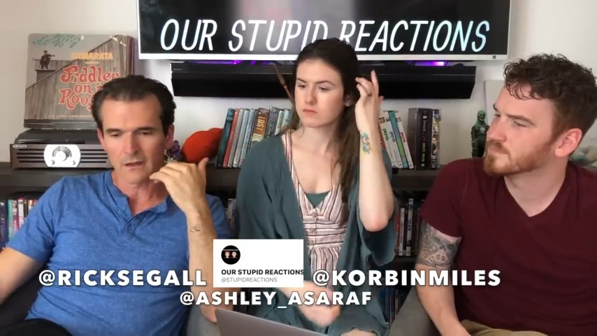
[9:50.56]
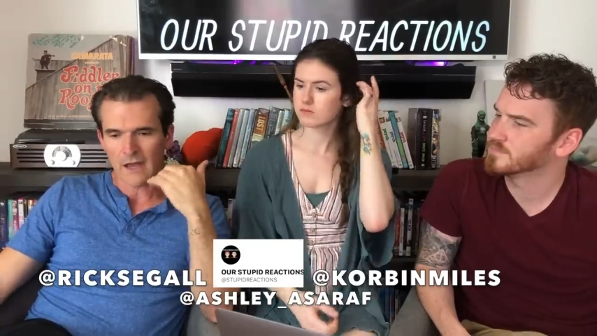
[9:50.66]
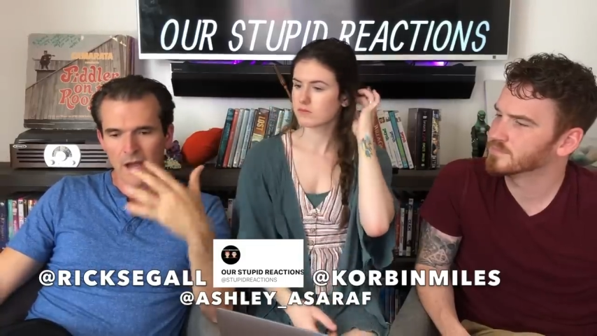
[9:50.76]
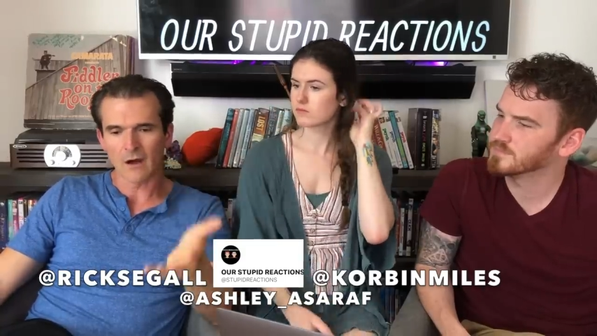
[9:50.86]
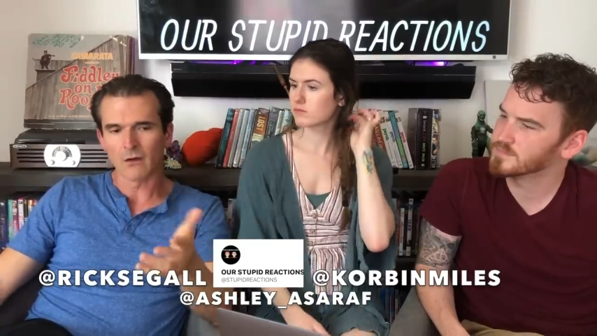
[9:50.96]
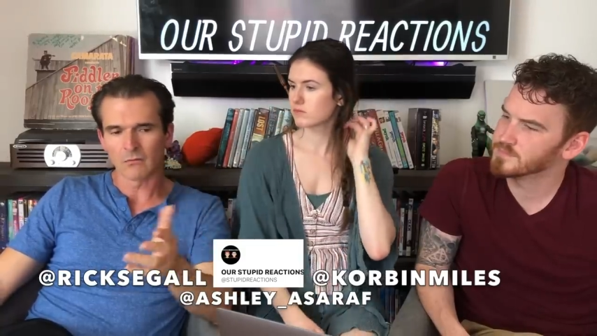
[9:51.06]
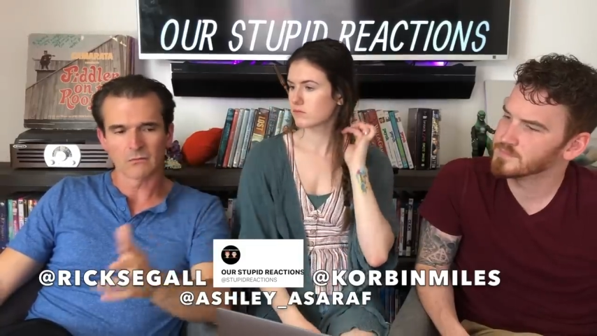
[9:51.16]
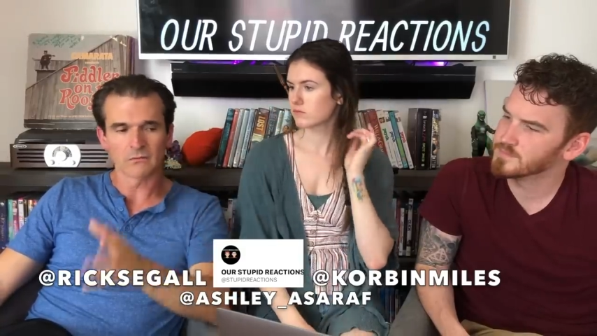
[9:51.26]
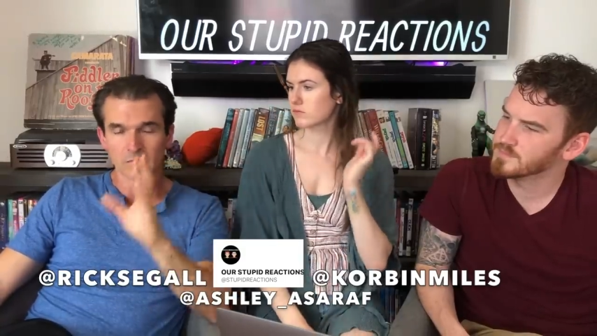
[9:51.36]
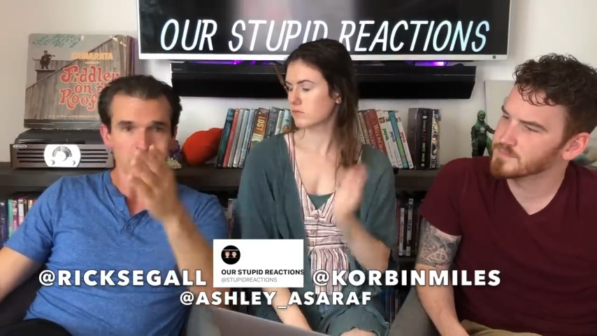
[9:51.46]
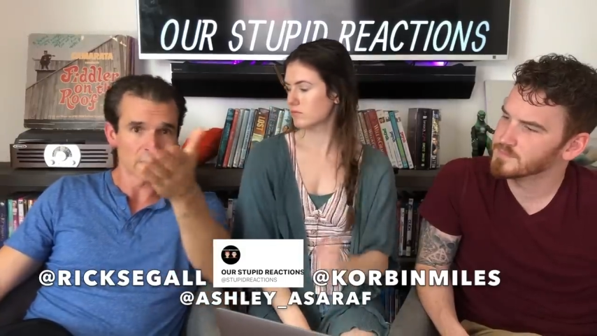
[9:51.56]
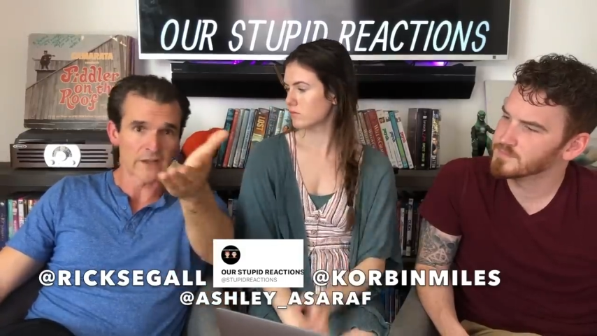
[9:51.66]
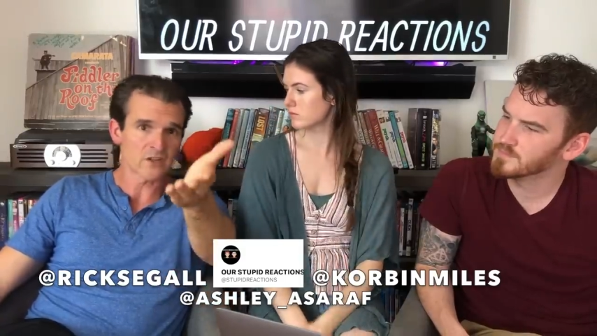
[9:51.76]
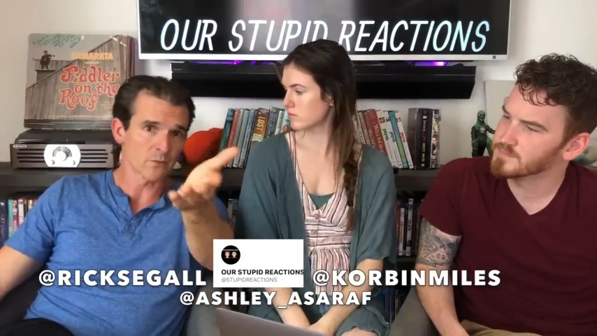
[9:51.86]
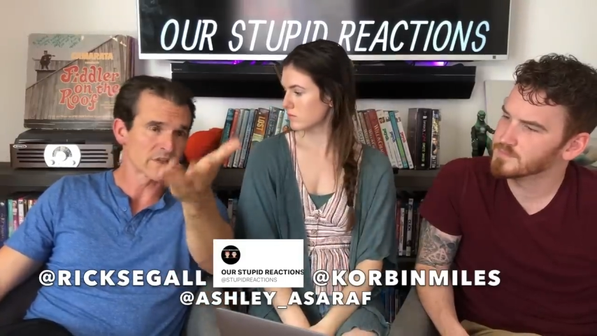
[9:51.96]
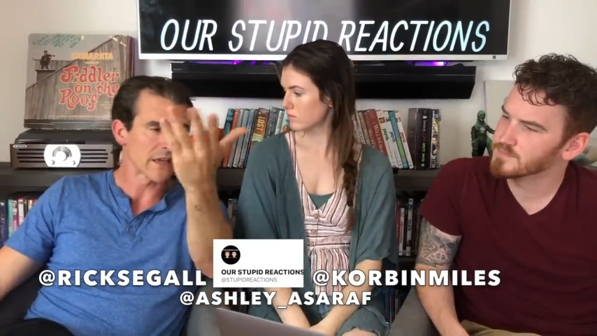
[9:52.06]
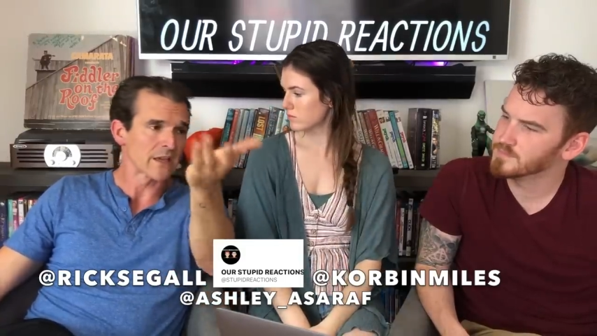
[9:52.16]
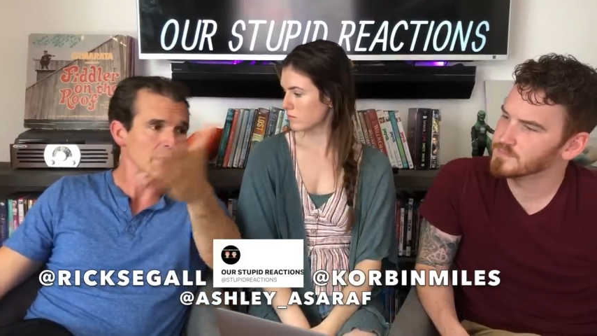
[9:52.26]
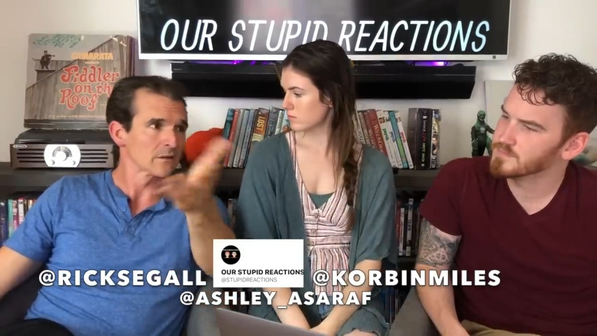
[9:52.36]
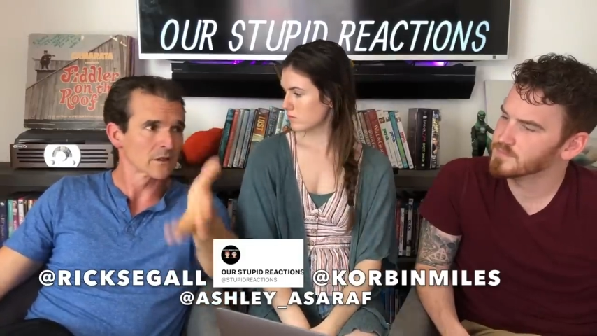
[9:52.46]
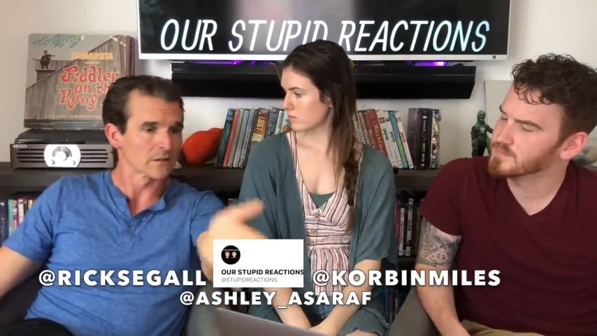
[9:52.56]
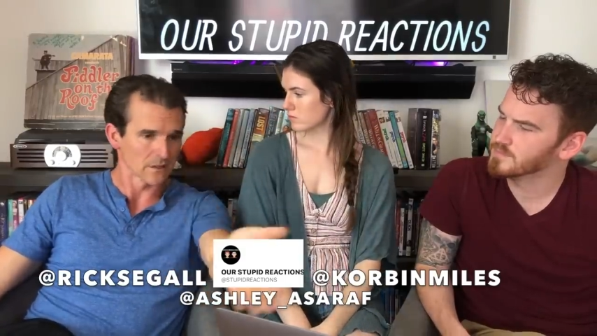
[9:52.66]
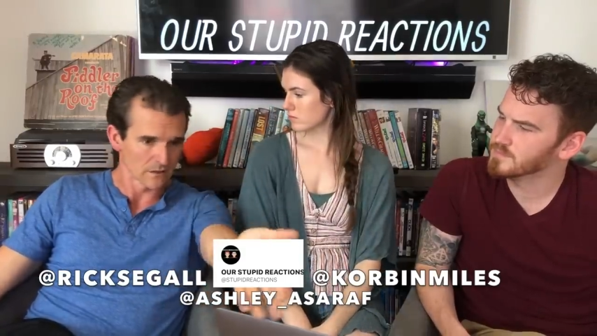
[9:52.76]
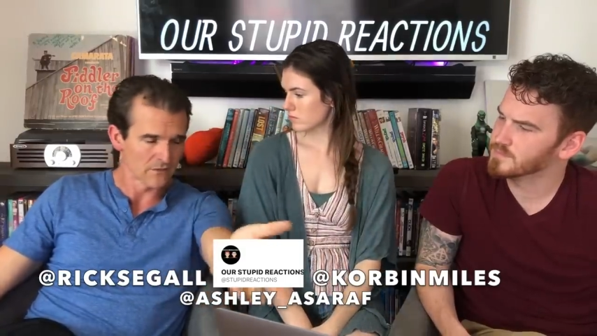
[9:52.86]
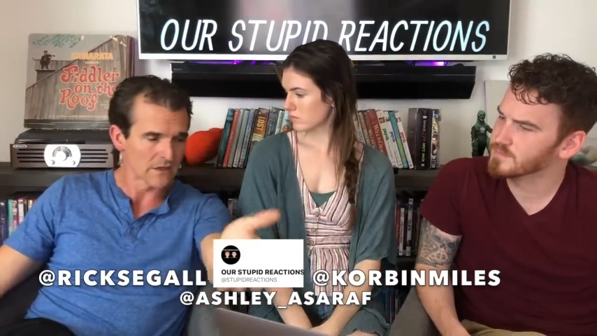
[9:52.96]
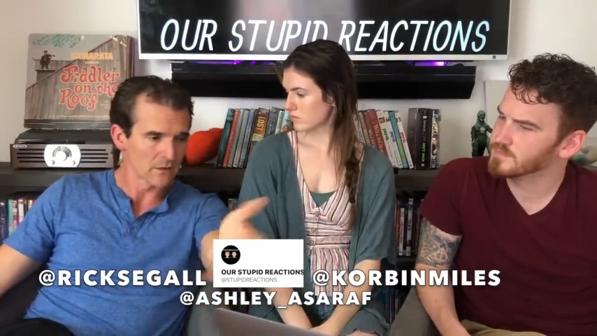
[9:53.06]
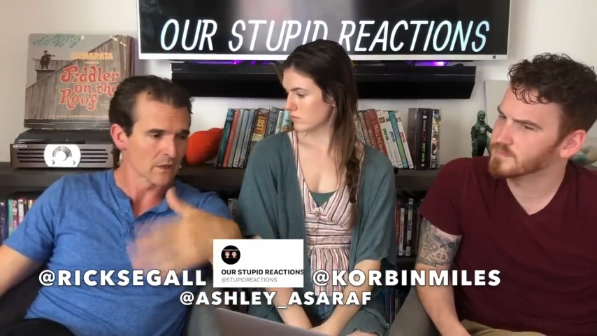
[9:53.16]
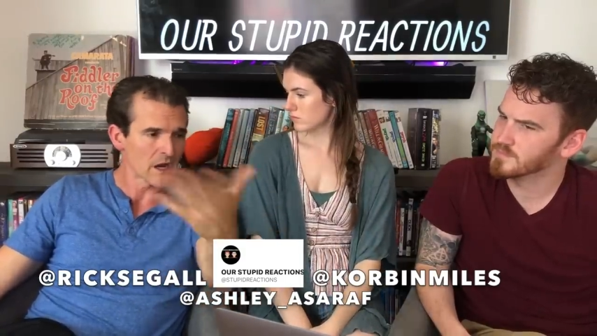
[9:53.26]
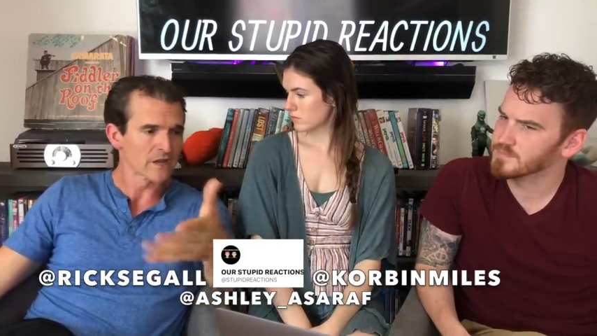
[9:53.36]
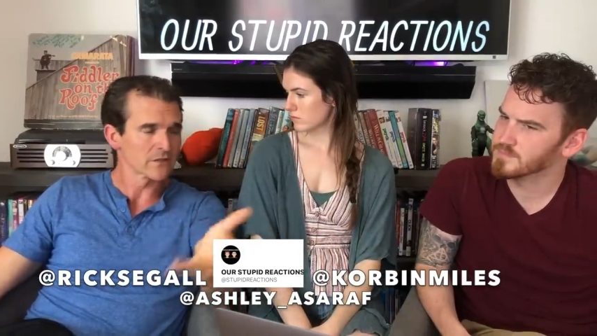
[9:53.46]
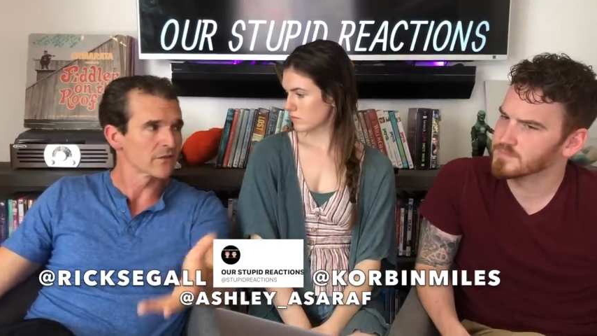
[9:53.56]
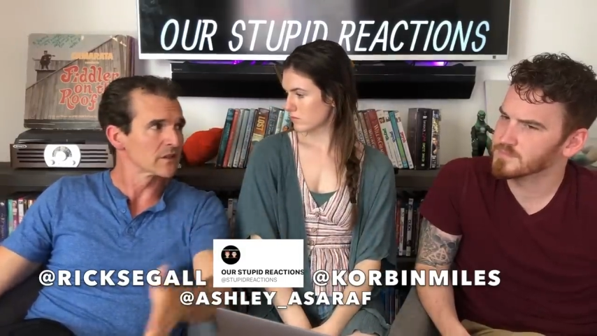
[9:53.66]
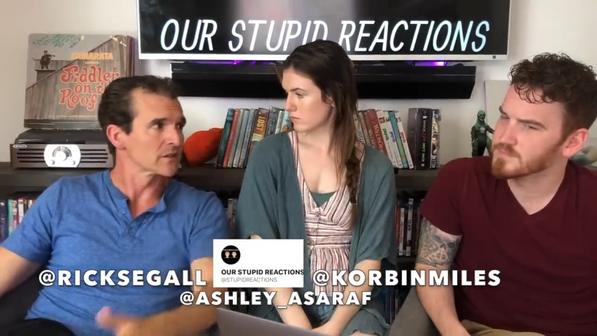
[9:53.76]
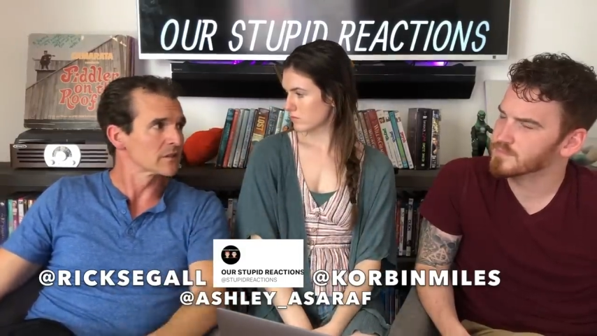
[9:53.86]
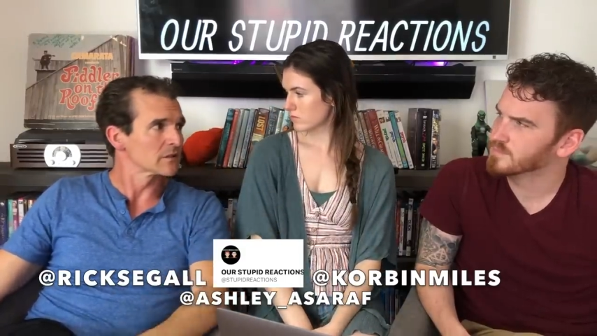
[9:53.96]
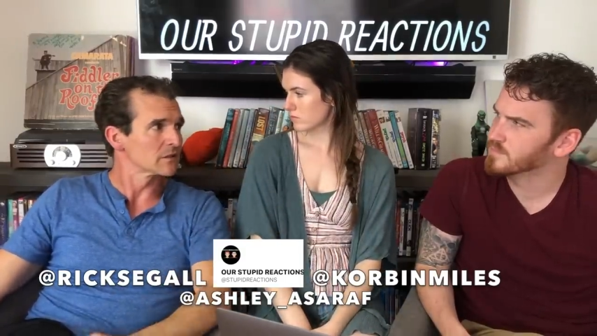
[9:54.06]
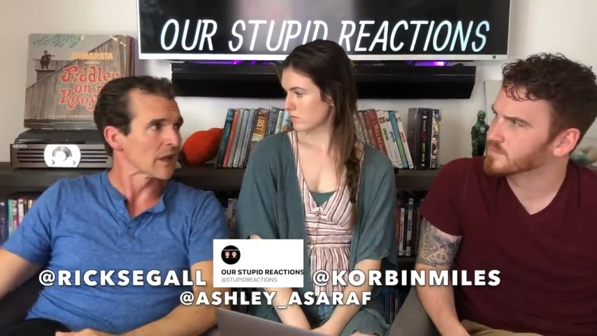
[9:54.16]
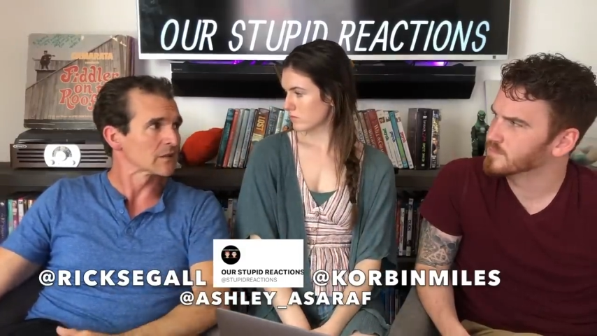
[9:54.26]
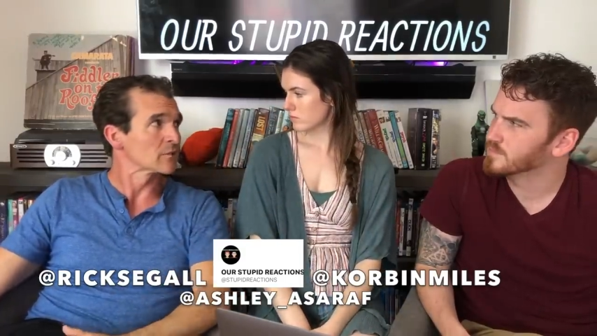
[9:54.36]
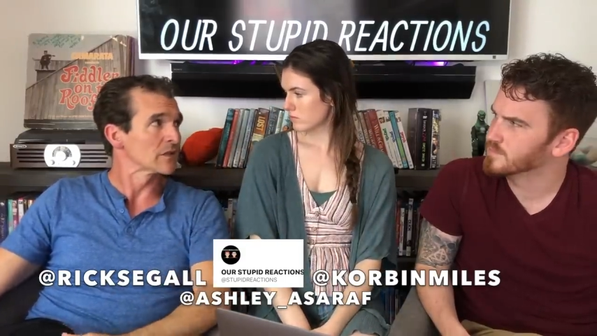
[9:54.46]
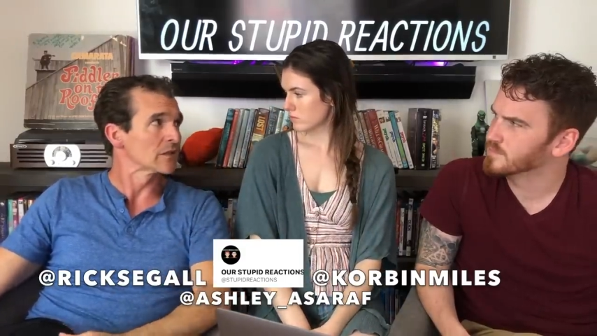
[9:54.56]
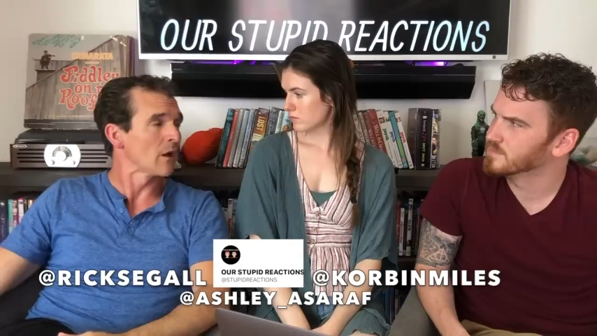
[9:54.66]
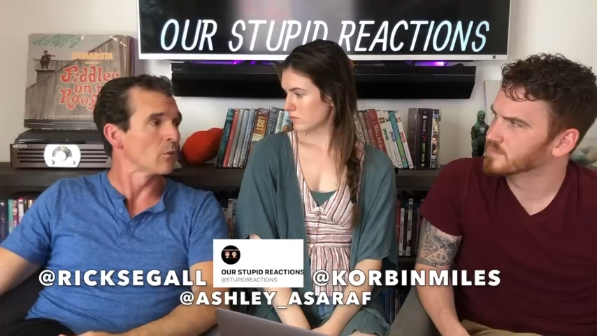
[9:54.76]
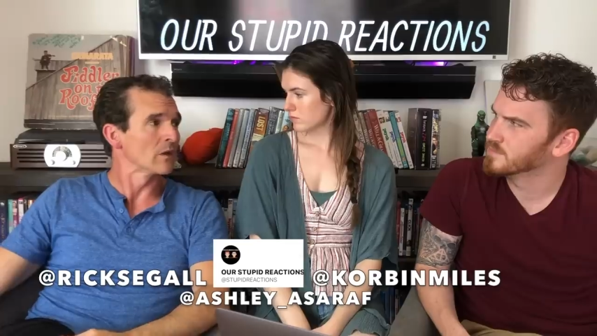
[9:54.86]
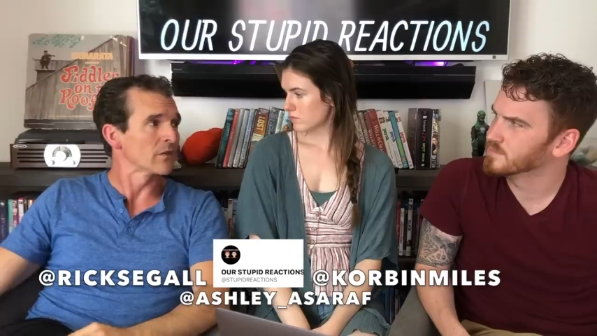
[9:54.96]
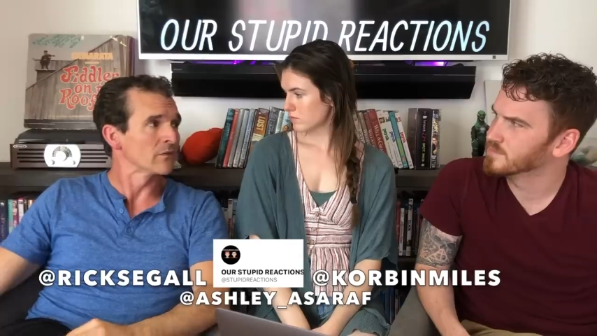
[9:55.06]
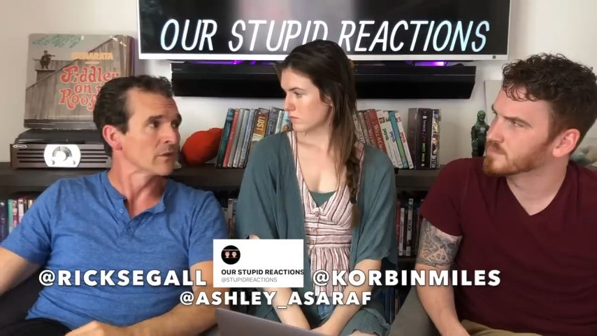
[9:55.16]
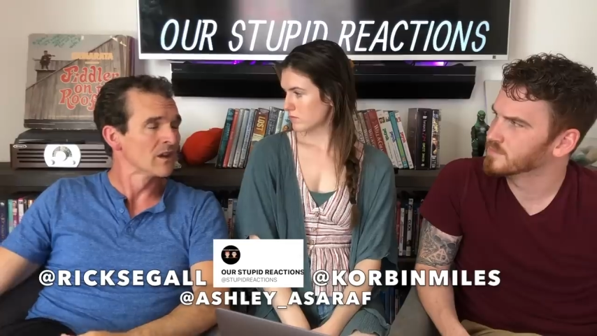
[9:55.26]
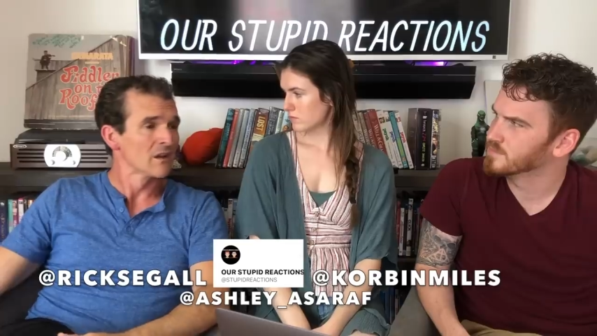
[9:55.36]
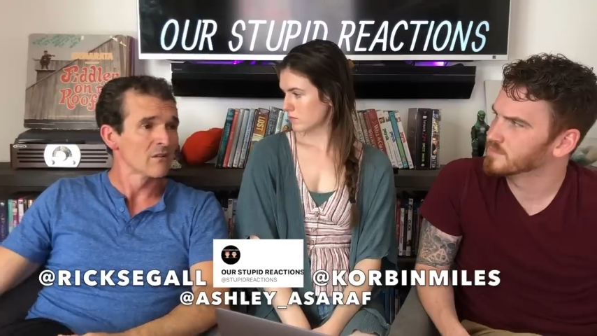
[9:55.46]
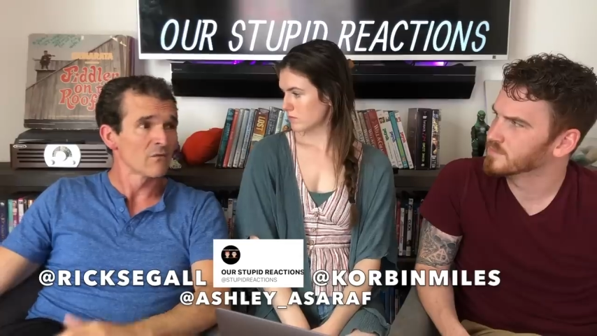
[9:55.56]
Speaker 1: how, like she was saying in the video, the kinds of things that has to be dealt with and